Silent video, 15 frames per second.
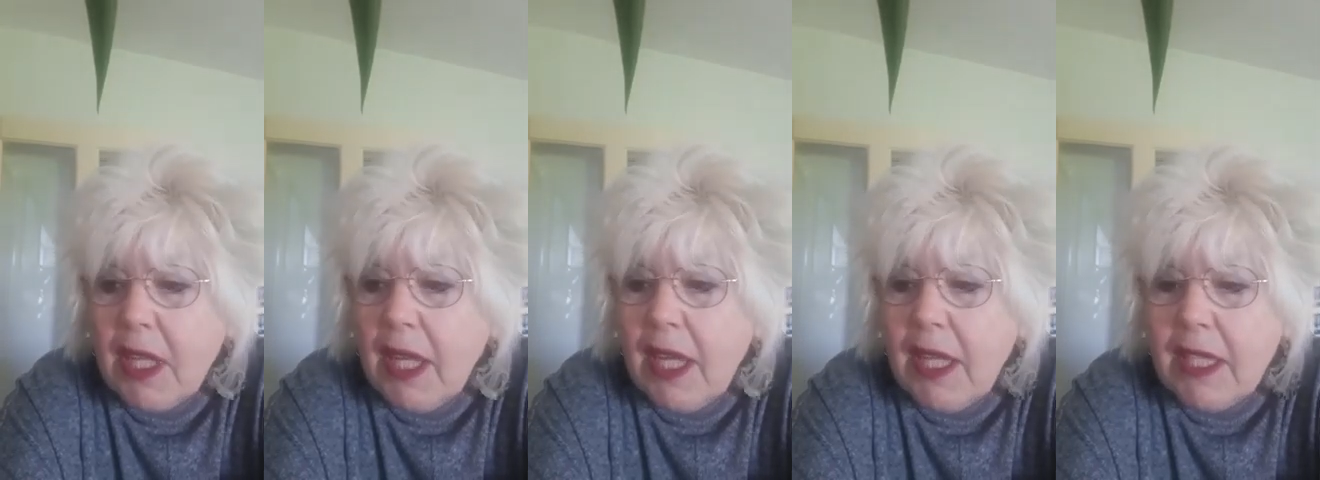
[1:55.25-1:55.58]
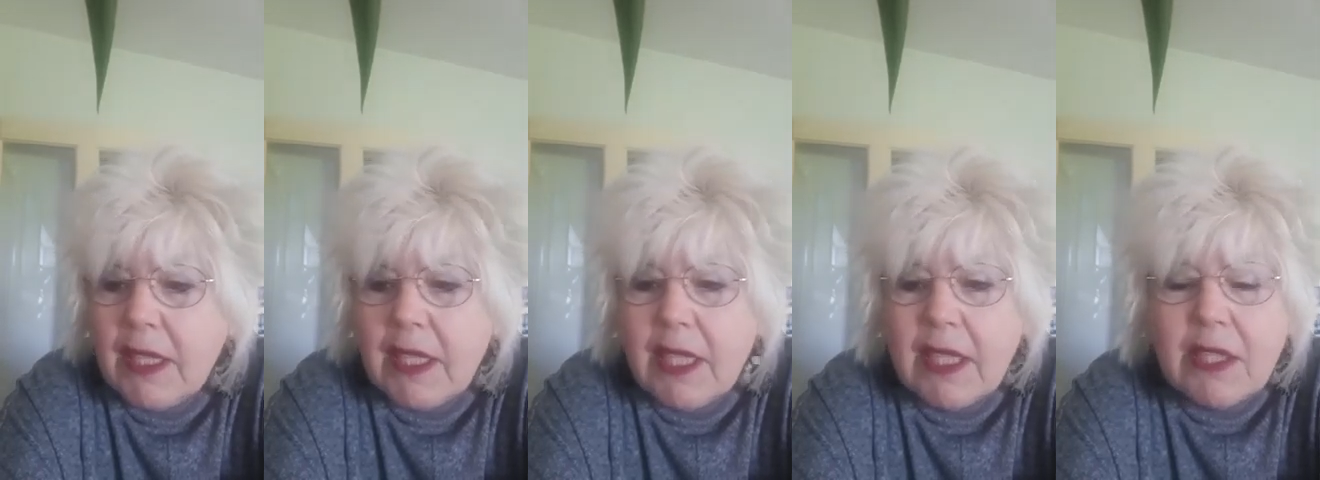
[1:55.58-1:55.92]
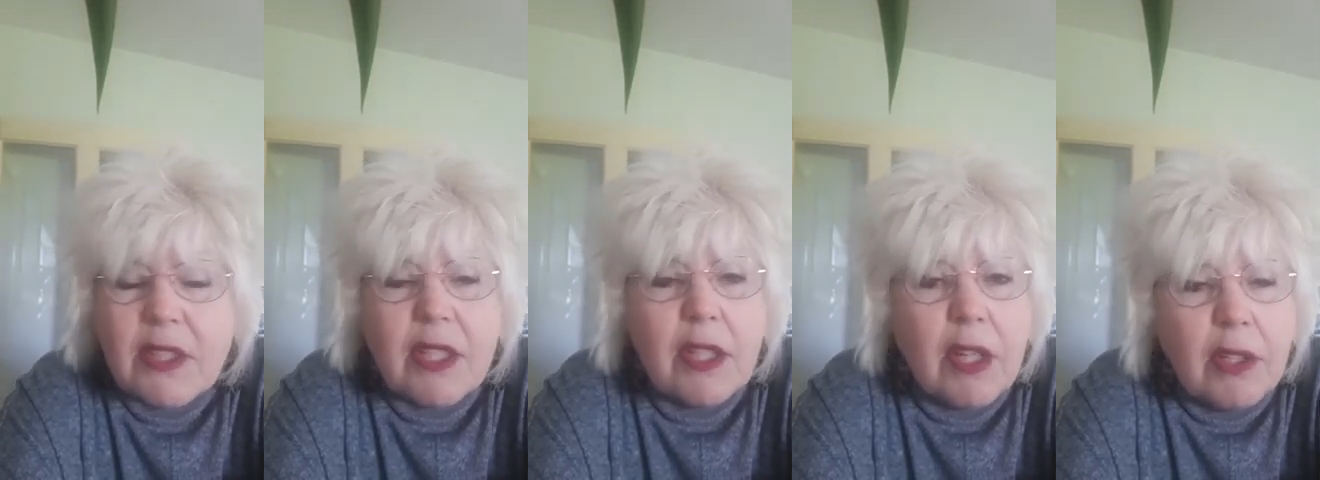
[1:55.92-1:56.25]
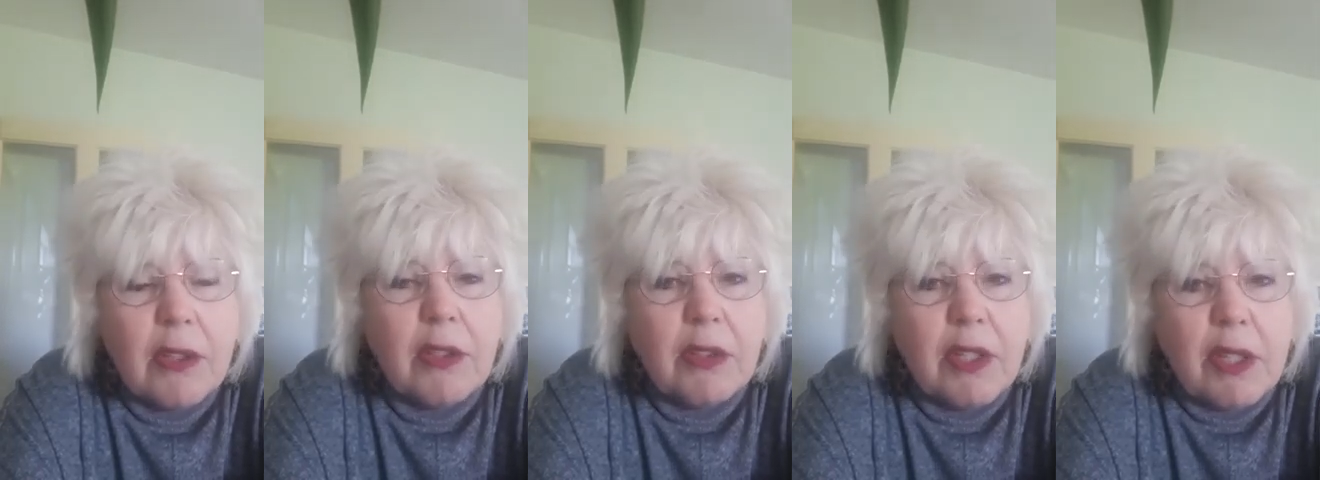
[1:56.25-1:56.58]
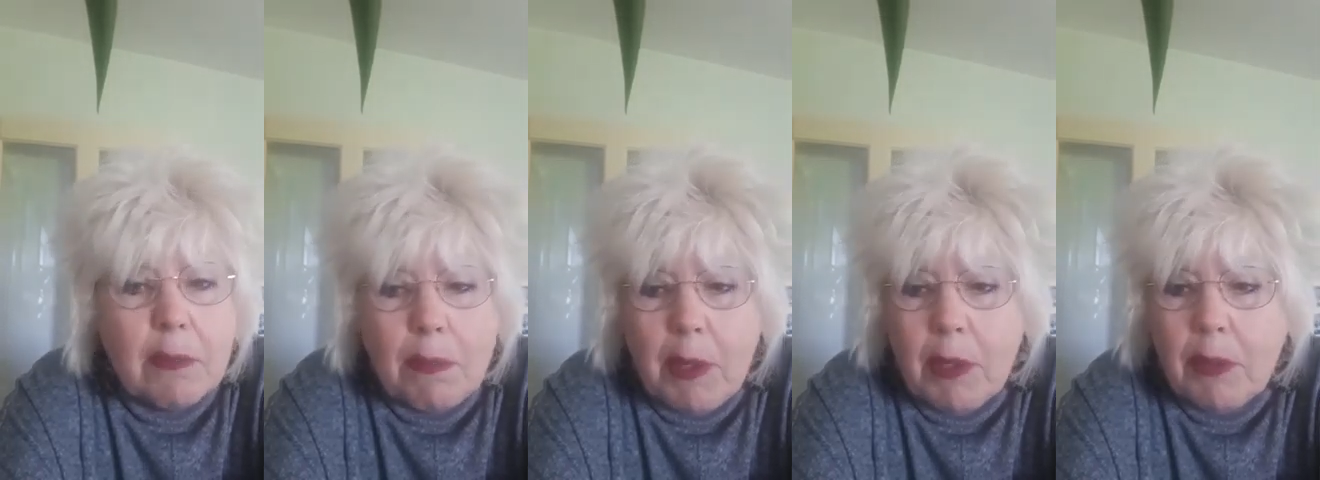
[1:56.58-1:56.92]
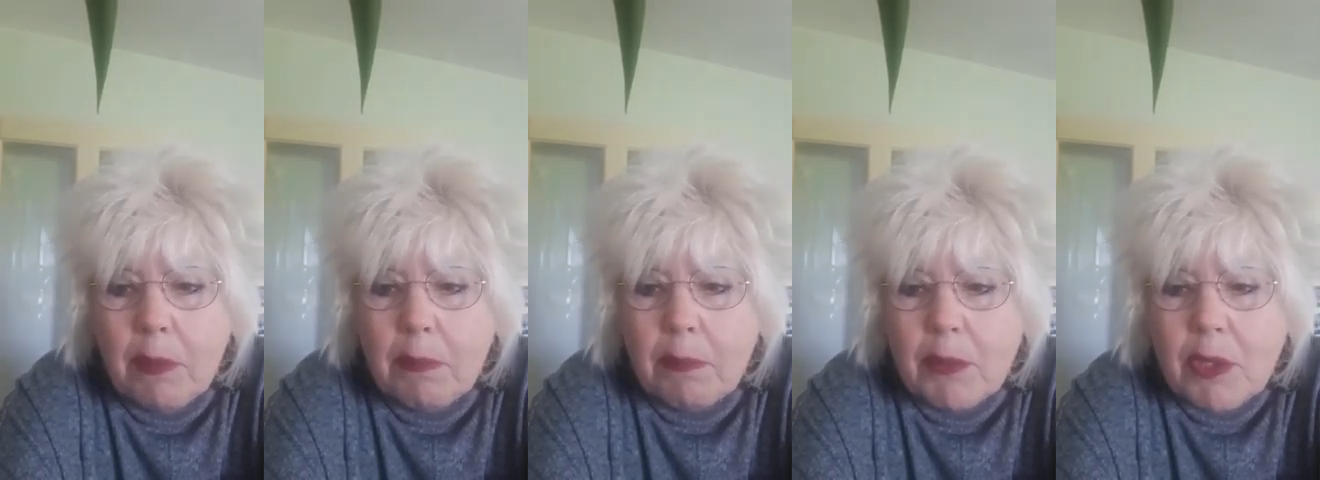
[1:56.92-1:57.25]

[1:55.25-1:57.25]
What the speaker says: And it's a concrete poem.